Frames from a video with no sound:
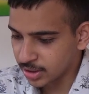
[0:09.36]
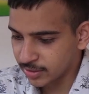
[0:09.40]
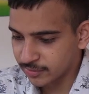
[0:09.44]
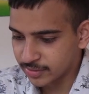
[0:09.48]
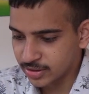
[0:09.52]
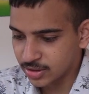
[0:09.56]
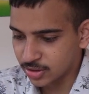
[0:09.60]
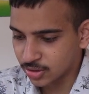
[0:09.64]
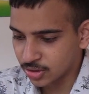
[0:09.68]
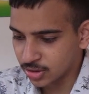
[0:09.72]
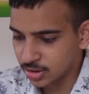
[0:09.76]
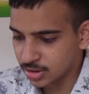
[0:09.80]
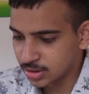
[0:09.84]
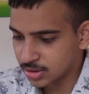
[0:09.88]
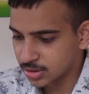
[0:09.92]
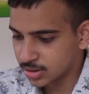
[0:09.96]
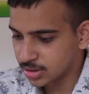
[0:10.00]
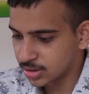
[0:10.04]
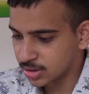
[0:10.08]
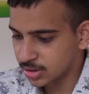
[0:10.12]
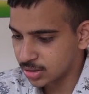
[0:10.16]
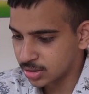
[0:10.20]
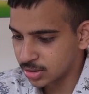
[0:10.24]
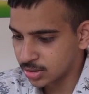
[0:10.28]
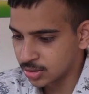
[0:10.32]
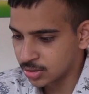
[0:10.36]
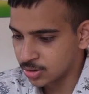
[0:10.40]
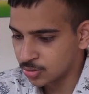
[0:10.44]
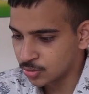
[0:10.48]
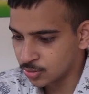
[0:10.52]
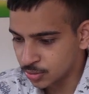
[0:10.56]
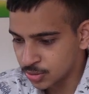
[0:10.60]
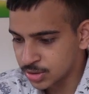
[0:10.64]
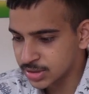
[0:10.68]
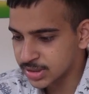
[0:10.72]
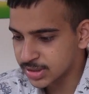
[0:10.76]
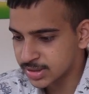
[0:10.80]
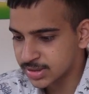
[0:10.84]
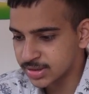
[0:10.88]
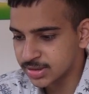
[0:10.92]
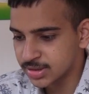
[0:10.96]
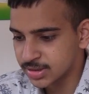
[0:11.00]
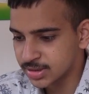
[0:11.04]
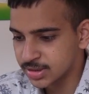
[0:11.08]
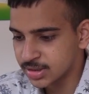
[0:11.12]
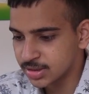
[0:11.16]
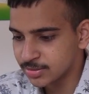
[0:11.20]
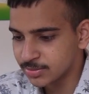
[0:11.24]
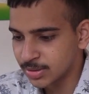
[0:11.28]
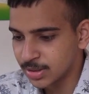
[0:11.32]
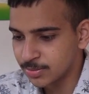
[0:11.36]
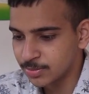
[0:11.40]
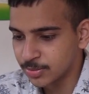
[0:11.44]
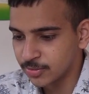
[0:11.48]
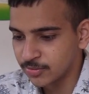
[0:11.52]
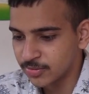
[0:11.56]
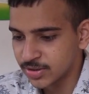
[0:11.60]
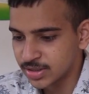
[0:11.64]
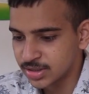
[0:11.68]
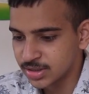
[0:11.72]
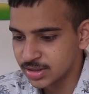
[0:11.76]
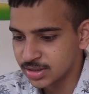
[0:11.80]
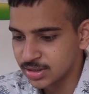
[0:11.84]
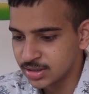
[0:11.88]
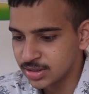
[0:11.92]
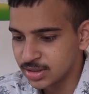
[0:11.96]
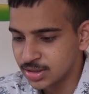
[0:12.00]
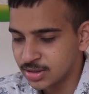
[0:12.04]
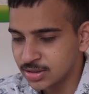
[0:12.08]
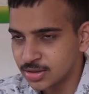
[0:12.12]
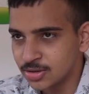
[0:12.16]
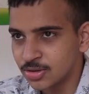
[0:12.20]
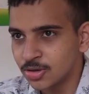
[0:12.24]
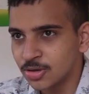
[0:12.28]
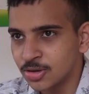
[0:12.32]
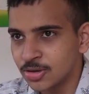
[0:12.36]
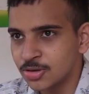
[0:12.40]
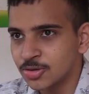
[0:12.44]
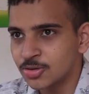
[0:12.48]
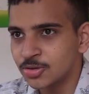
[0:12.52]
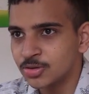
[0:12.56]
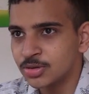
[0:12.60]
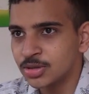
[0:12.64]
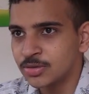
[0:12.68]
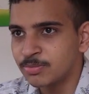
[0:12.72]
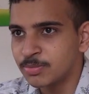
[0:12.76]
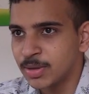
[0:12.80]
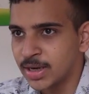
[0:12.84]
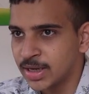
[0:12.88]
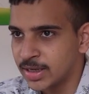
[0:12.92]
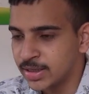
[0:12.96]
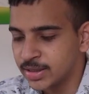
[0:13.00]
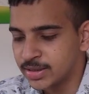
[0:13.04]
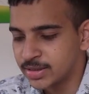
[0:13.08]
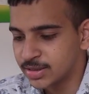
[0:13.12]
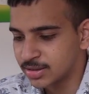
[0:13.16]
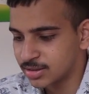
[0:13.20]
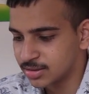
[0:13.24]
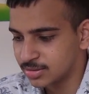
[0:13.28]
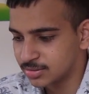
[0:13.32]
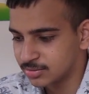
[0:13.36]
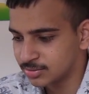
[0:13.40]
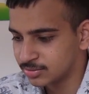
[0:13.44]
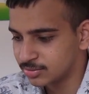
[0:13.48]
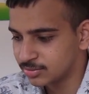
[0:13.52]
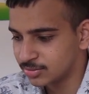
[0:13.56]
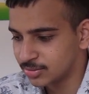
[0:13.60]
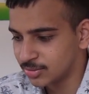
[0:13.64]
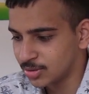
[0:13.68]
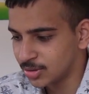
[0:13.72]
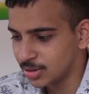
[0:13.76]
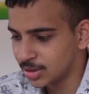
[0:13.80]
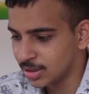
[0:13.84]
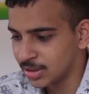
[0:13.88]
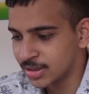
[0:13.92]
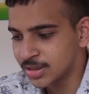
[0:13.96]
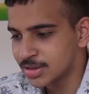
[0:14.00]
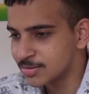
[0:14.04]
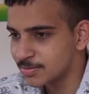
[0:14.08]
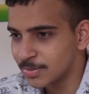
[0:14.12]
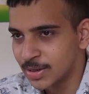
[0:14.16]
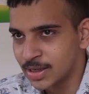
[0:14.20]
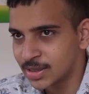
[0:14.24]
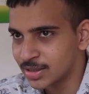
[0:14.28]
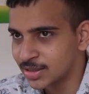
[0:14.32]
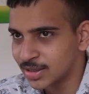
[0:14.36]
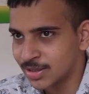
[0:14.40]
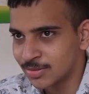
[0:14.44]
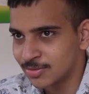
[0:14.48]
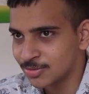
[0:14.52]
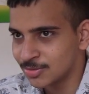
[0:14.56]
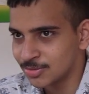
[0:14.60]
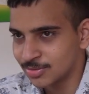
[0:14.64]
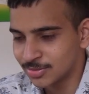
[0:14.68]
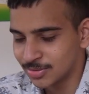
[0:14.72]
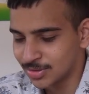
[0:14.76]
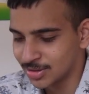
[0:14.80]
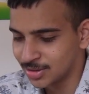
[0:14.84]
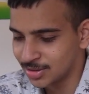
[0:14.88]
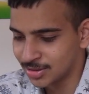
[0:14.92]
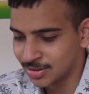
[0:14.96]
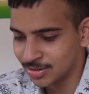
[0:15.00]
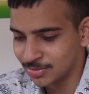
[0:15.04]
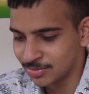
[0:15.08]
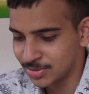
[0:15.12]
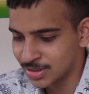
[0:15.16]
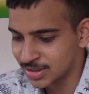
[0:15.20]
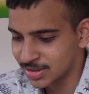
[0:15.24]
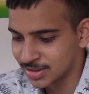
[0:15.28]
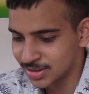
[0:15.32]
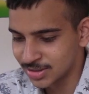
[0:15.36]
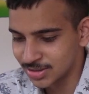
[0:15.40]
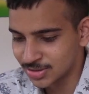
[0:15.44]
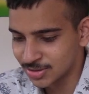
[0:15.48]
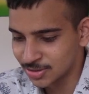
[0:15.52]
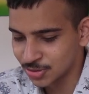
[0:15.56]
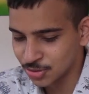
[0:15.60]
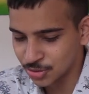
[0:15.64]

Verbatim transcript: David Nott, uh, who is a surgeon by profession and also a pilot in his part-time uh, business.